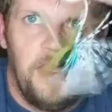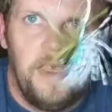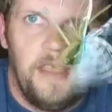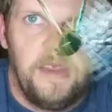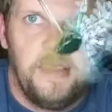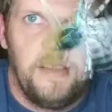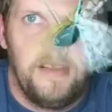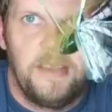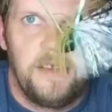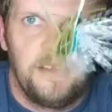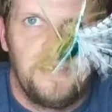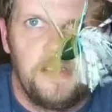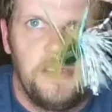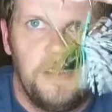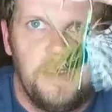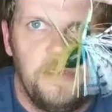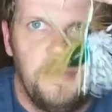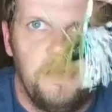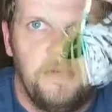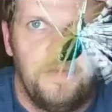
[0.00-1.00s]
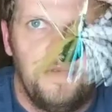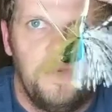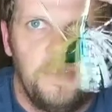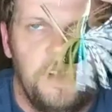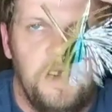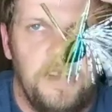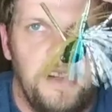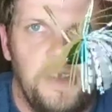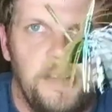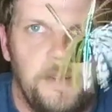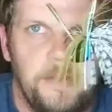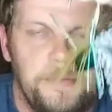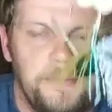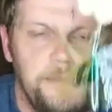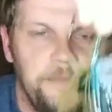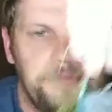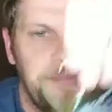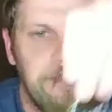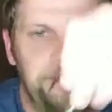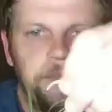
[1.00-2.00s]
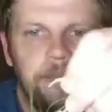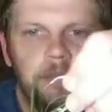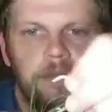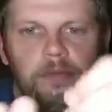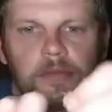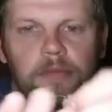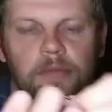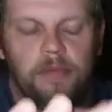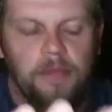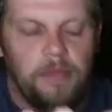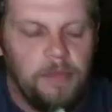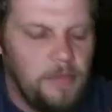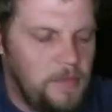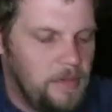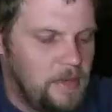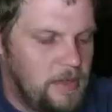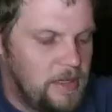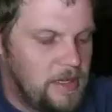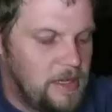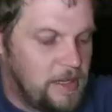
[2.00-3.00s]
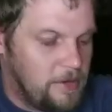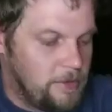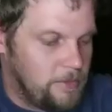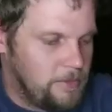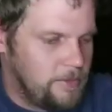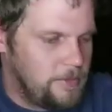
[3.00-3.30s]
and it likes to flare out. Now,